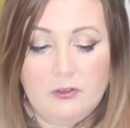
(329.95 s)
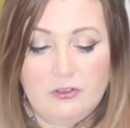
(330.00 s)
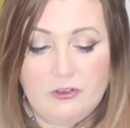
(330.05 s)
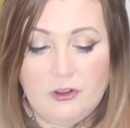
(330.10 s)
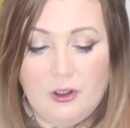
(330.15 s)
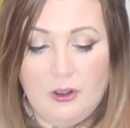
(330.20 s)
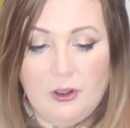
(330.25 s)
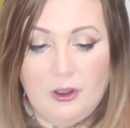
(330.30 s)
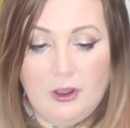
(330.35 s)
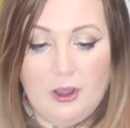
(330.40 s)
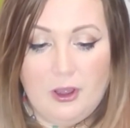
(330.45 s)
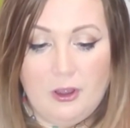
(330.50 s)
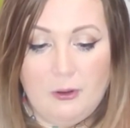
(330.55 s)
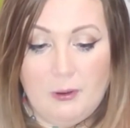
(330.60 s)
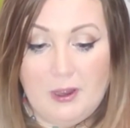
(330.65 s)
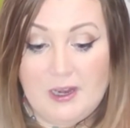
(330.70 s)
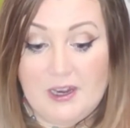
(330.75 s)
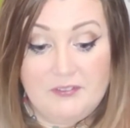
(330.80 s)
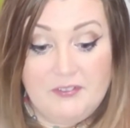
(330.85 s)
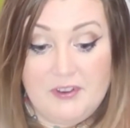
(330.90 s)
So,
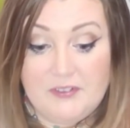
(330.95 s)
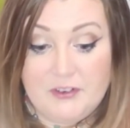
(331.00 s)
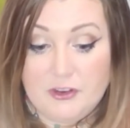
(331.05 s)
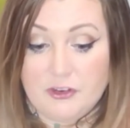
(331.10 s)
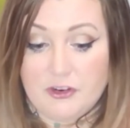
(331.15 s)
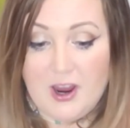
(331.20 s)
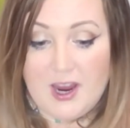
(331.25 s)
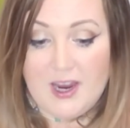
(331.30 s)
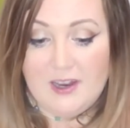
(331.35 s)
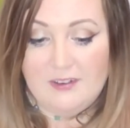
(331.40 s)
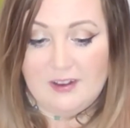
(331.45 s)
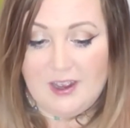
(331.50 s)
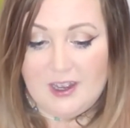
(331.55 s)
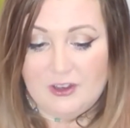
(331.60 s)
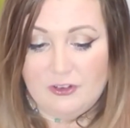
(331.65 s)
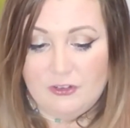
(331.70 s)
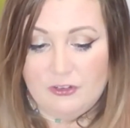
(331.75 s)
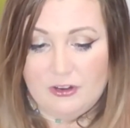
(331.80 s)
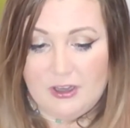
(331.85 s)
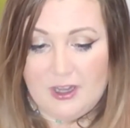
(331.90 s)
and I've never tried it
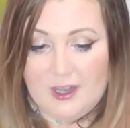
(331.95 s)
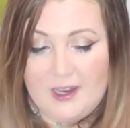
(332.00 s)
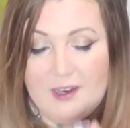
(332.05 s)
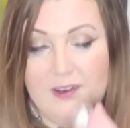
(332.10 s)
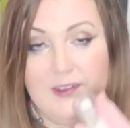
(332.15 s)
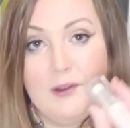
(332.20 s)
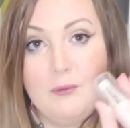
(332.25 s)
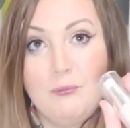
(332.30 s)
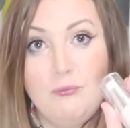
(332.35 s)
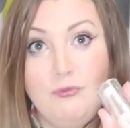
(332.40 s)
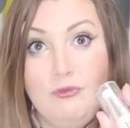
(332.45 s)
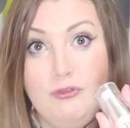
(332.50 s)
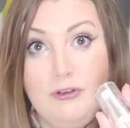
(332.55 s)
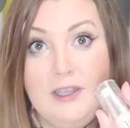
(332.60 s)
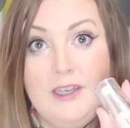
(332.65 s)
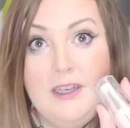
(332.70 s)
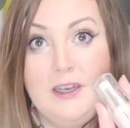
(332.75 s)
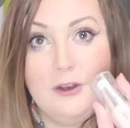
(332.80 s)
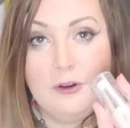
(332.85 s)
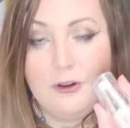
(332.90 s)
actually, so I'm
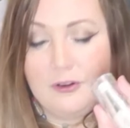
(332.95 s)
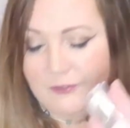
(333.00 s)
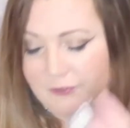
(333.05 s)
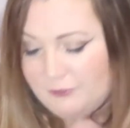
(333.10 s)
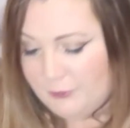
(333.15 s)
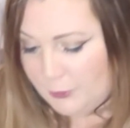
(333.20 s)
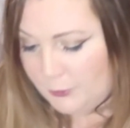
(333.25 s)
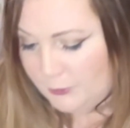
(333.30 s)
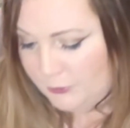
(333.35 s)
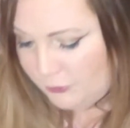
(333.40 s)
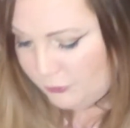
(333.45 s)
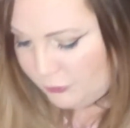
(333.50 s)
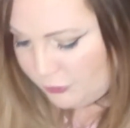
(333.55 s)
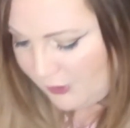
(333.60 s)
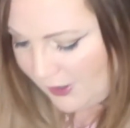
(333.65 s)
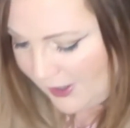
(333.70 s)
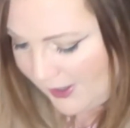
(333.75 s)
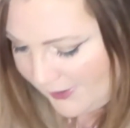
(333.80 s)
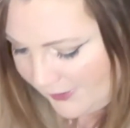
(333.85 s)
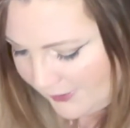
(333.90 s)
really looking forward to
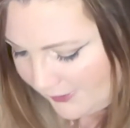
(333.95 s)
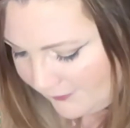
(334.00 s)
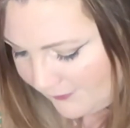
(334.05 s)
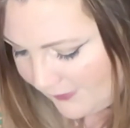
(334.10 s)
trying